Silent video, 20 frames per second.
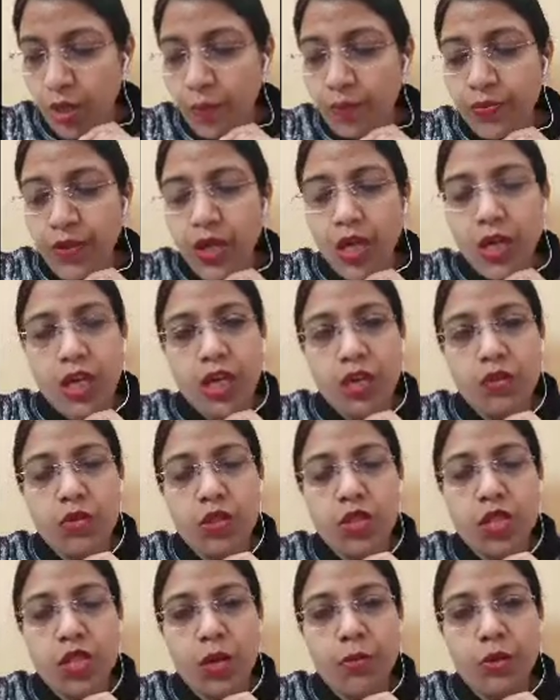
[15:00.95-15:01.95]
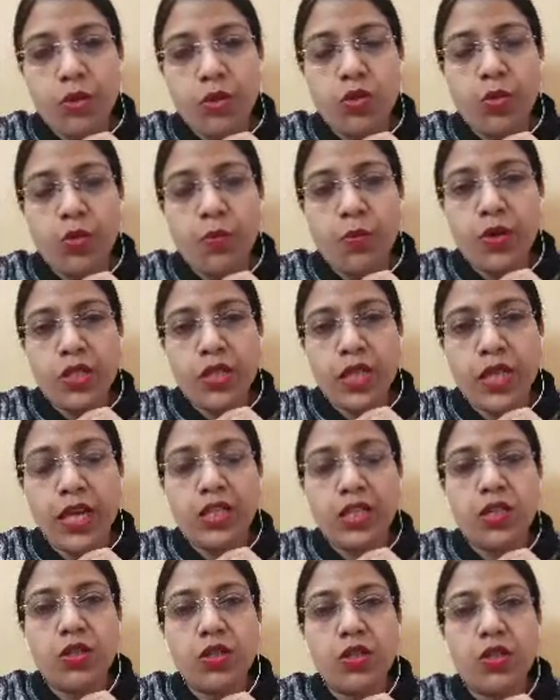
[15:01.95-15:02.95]
he was able to present
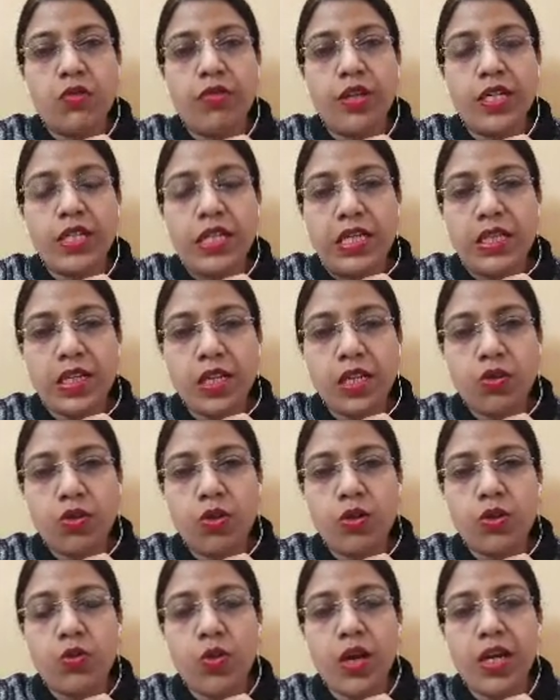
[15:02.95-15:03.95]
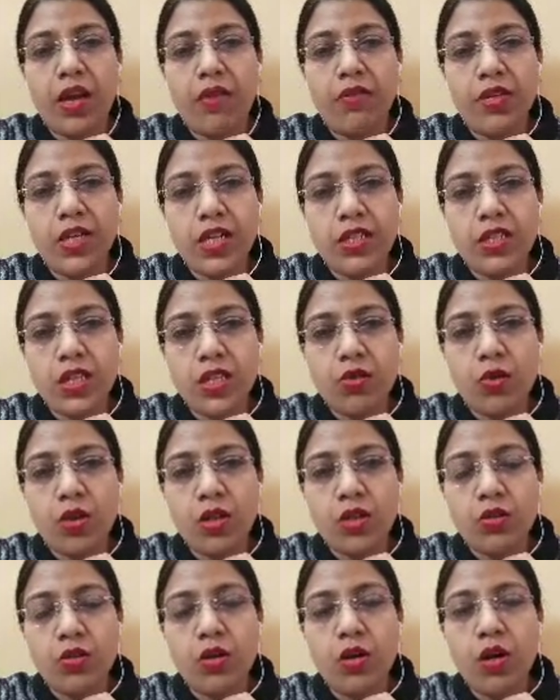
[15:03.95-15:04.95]
witnesses also and evidences also,
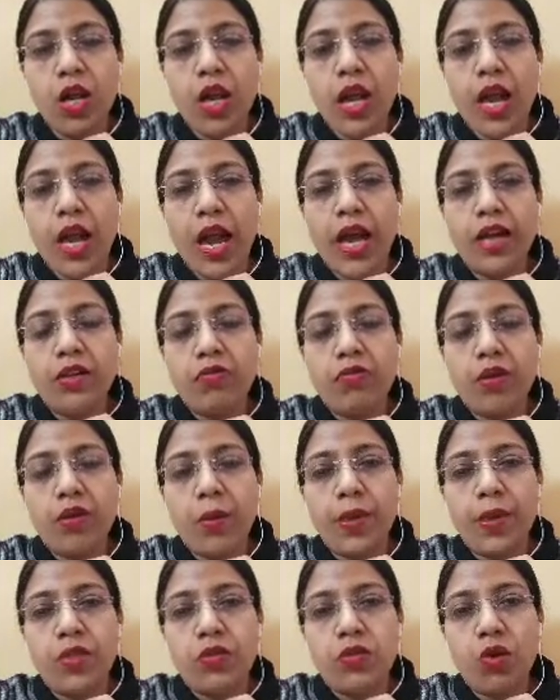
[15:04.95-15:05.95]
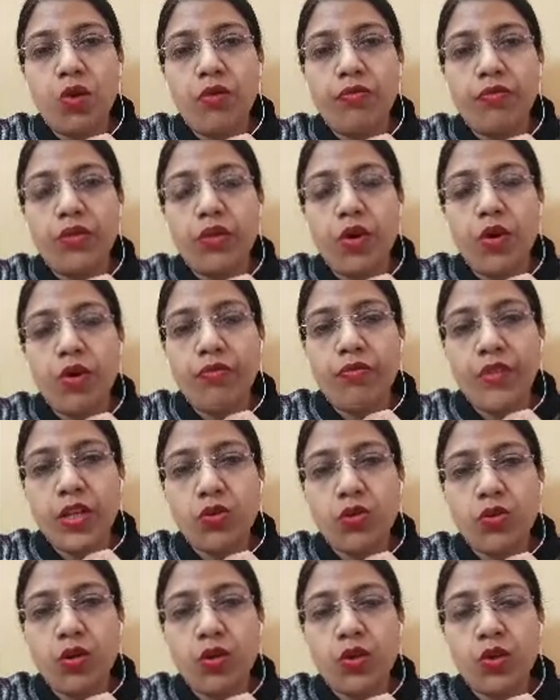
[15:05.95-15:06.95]
and weapons of offense
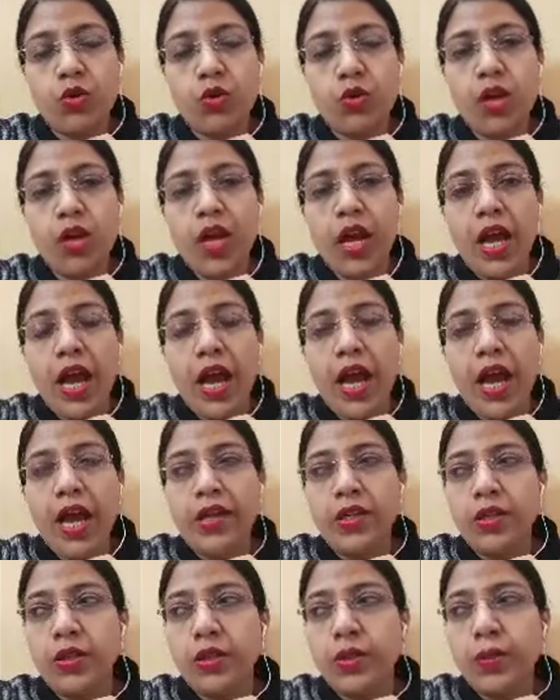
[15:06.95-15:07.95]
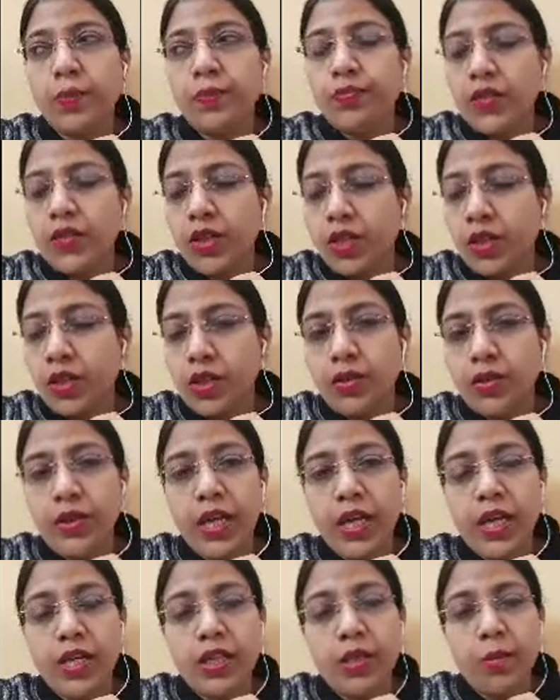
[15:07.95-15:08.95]
also, and then the
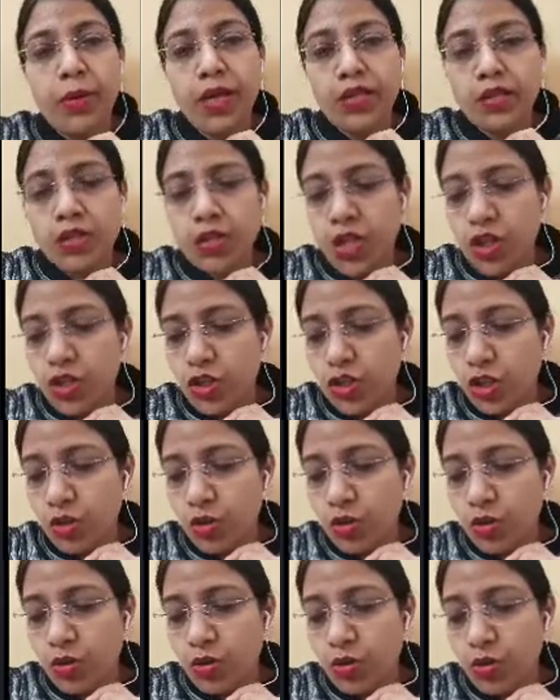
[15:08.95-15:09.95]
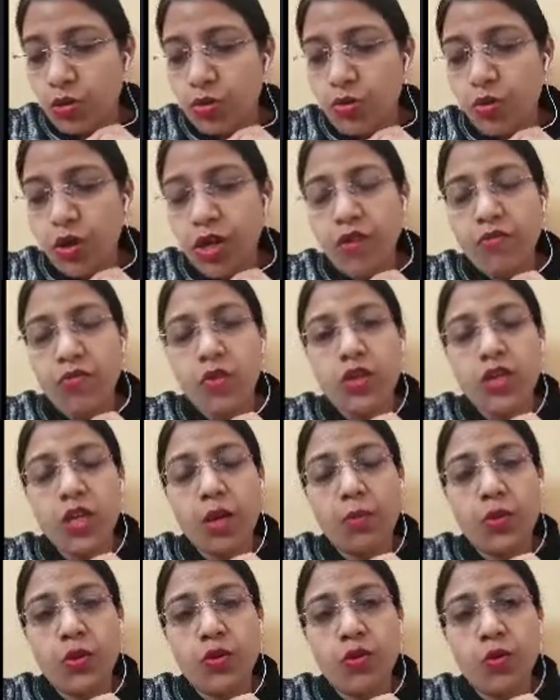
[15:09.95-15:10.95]
bloodstained shirt also, so he was able to
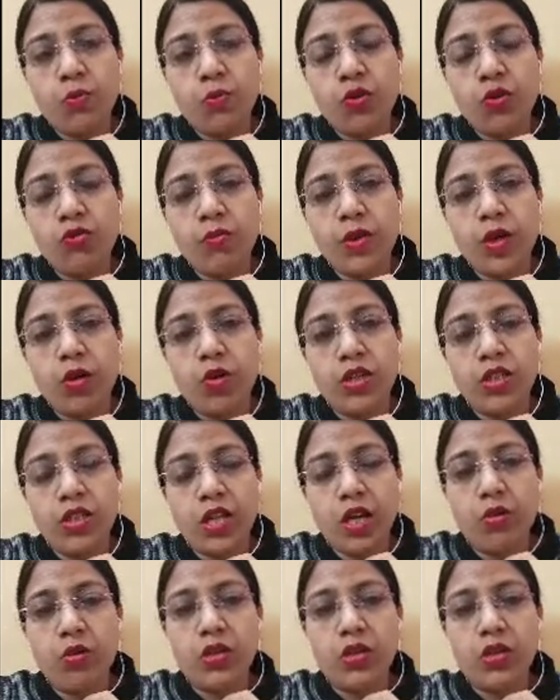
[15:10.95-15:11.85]
prove beyond doubt